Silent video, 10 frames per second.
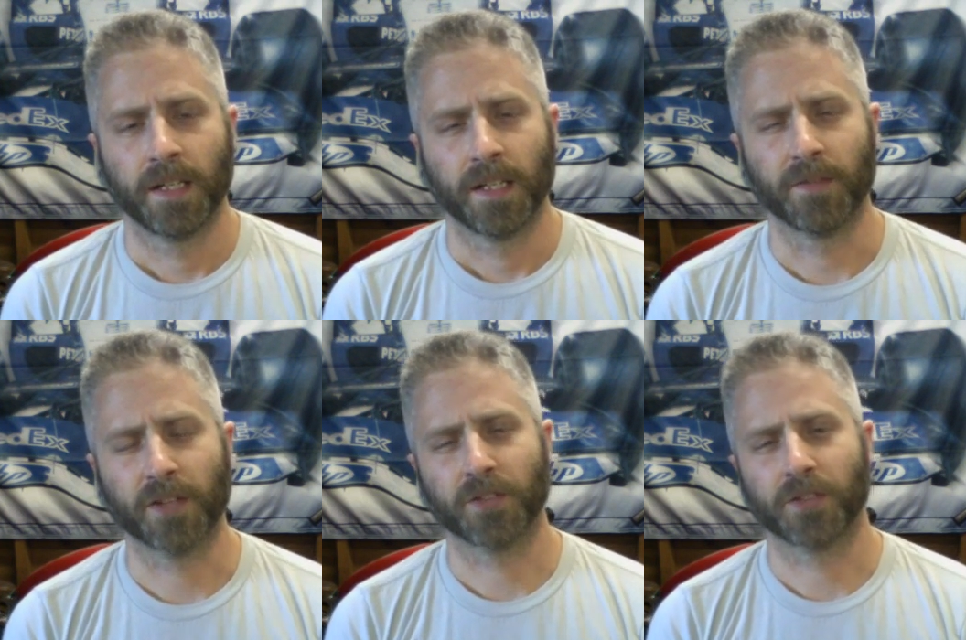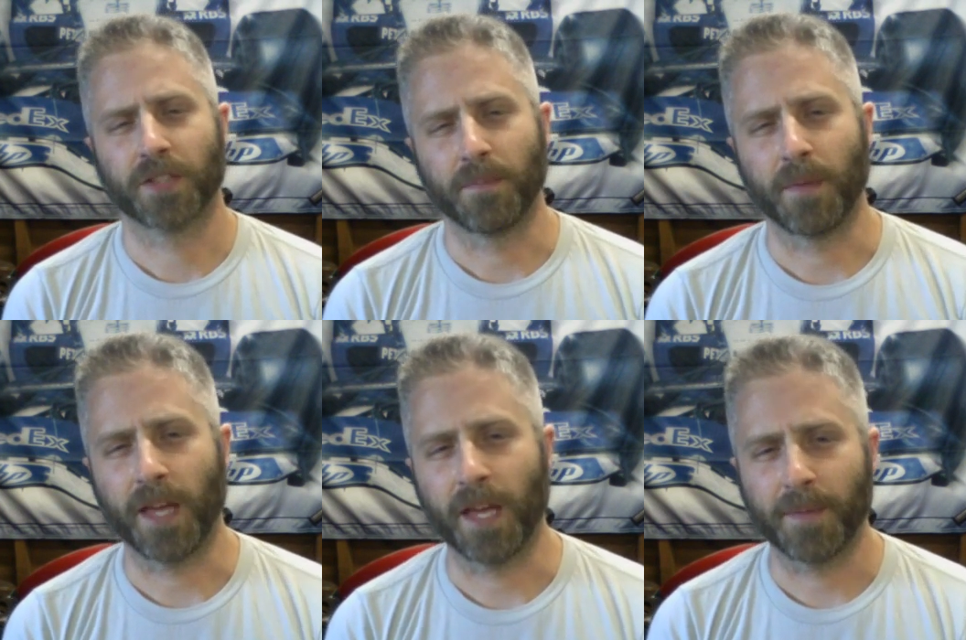I've also looked at
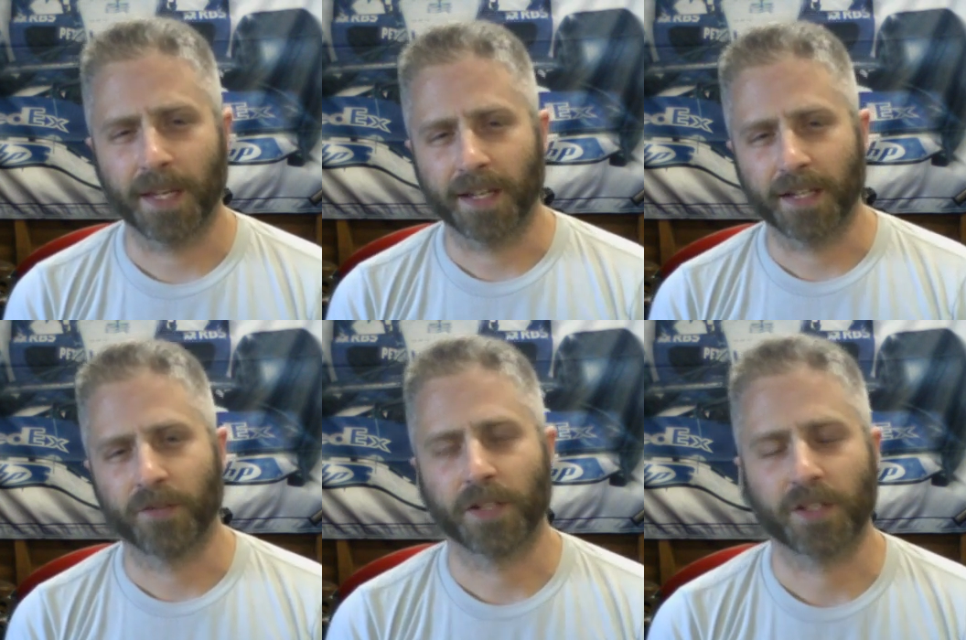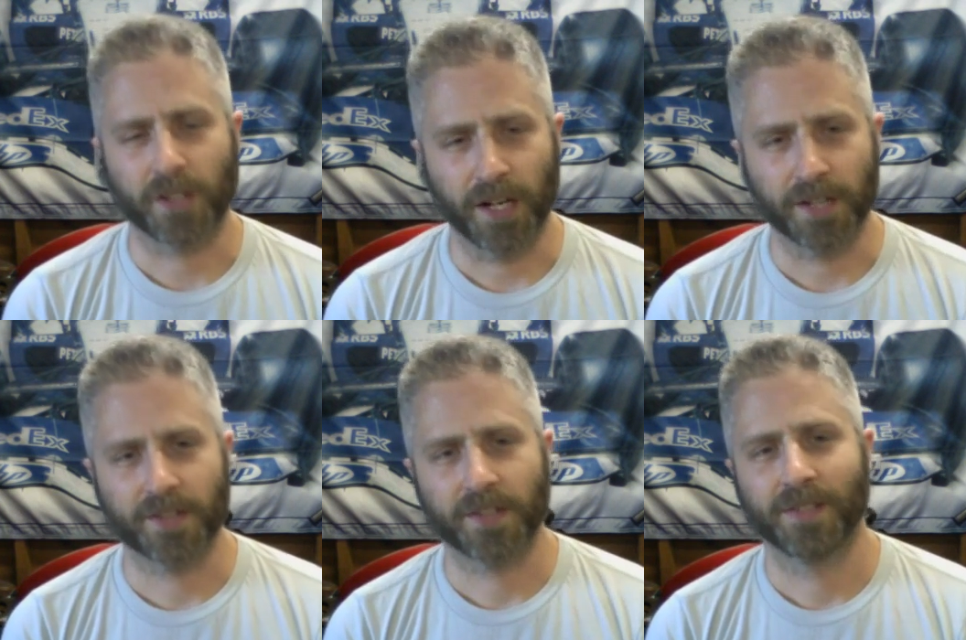maybe getting a different
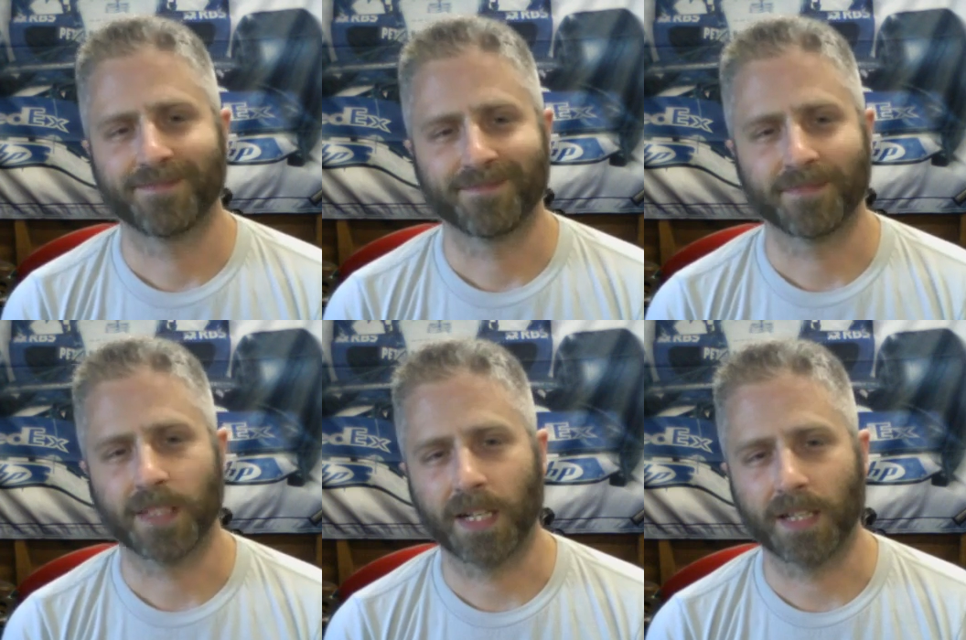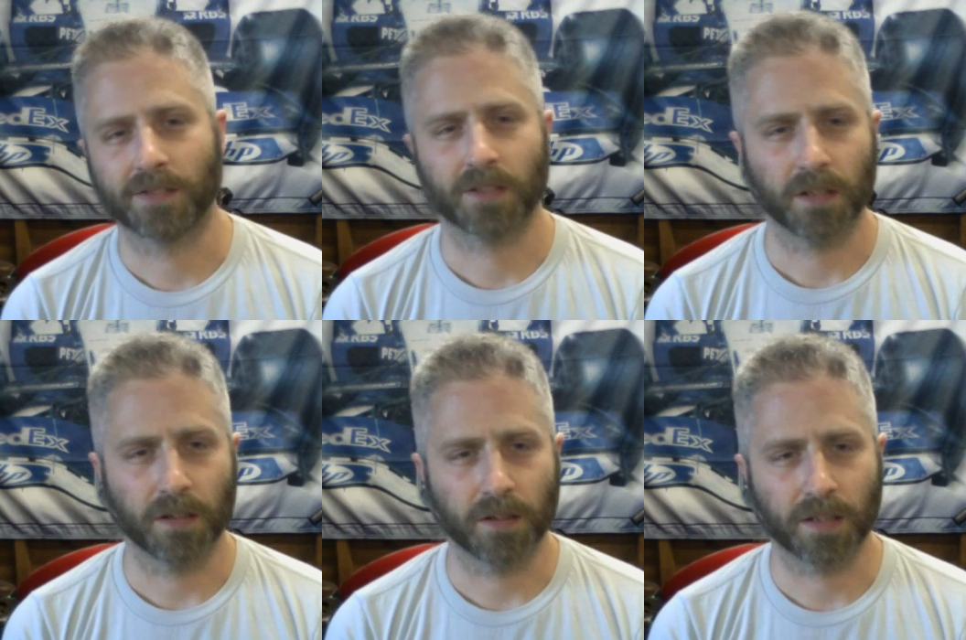exhaust. Not
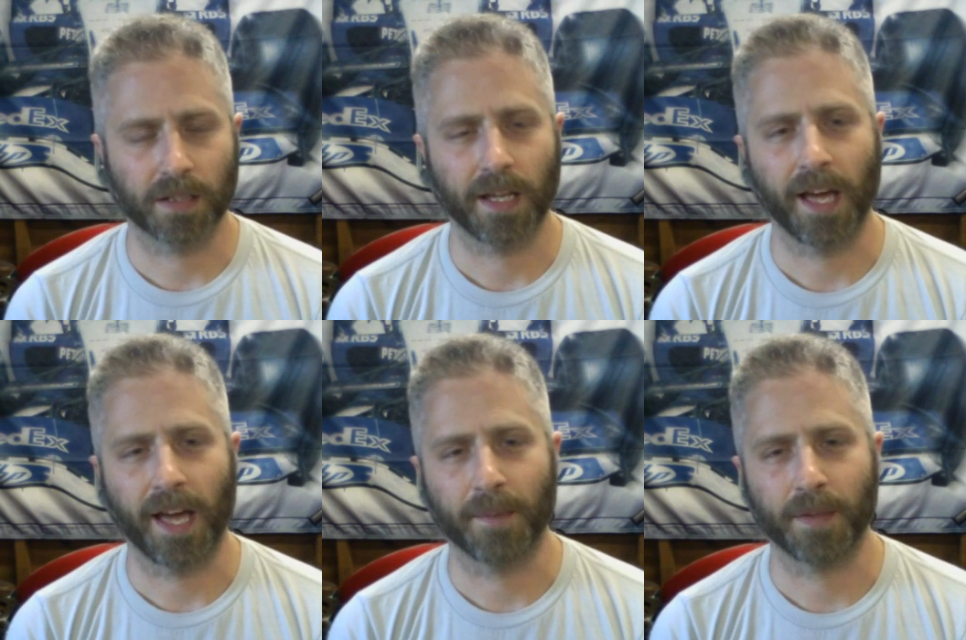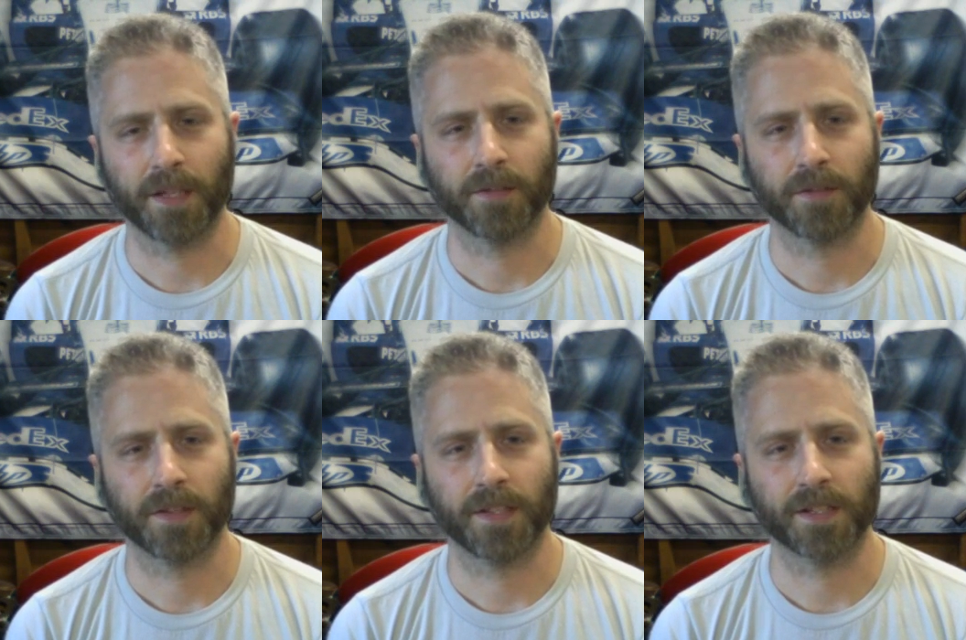totally happy
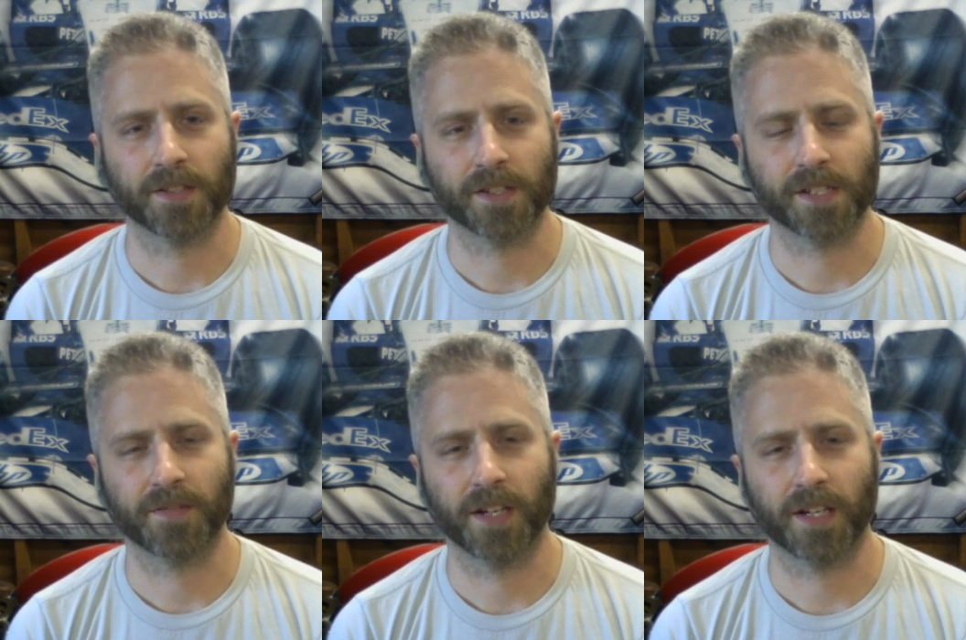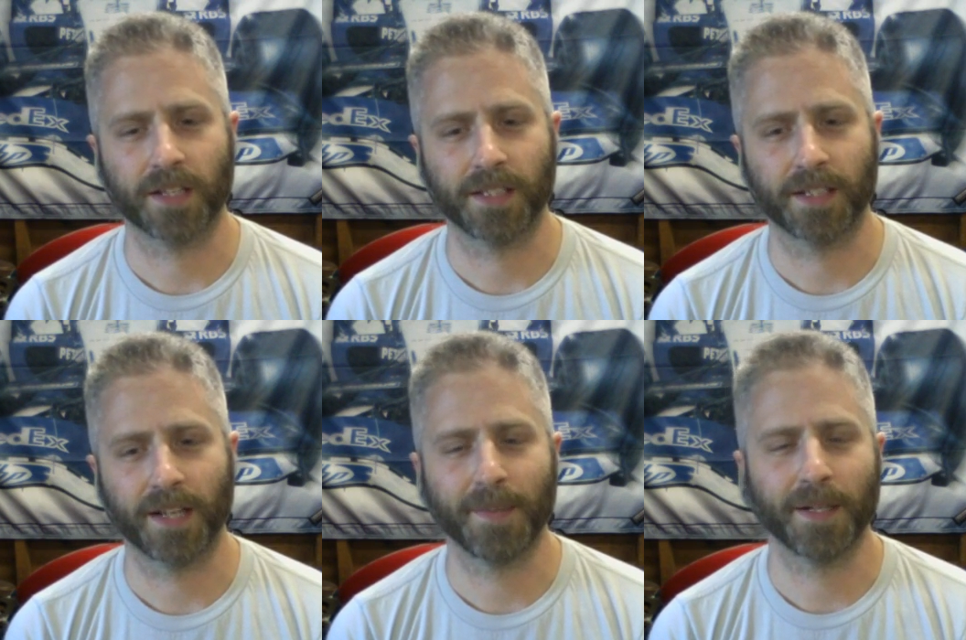with the exhaust I've got on
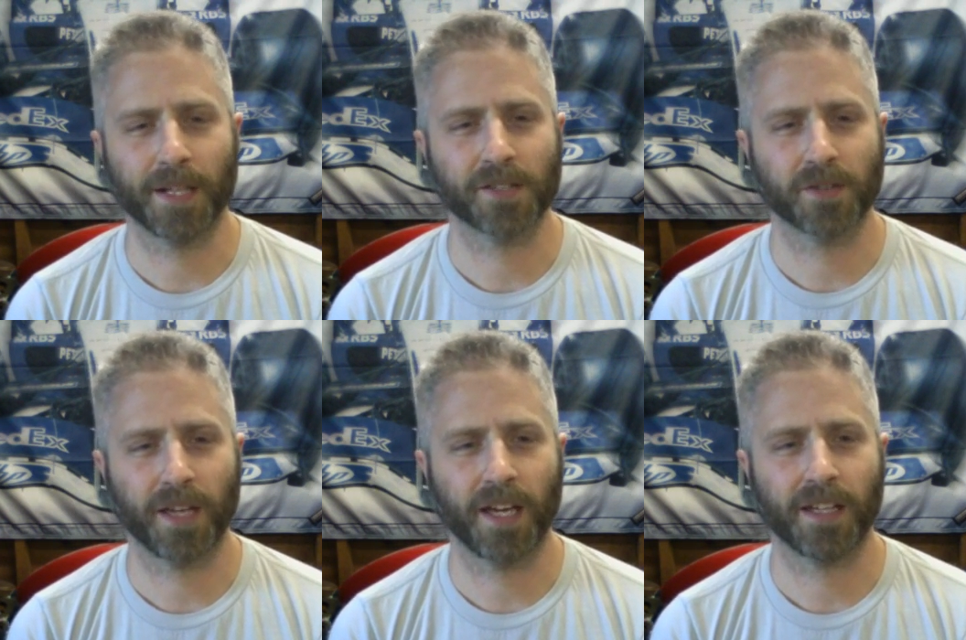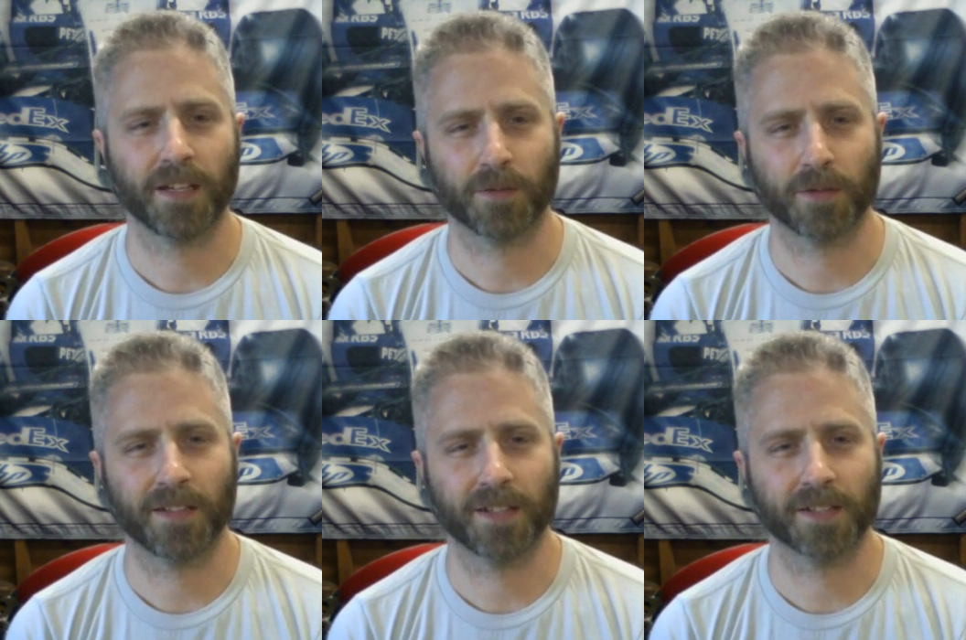there. I mean, it's okay.
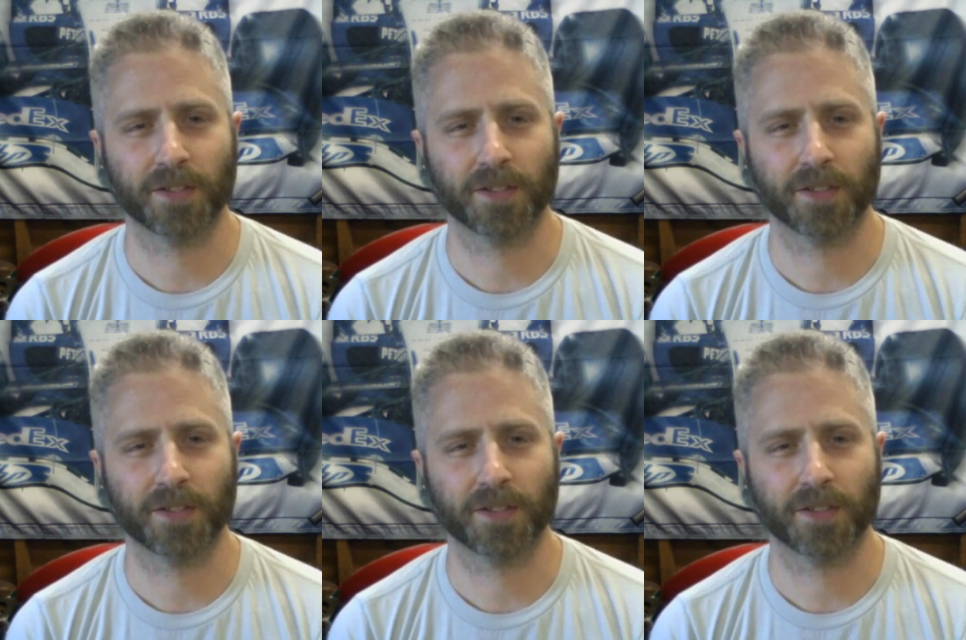It does an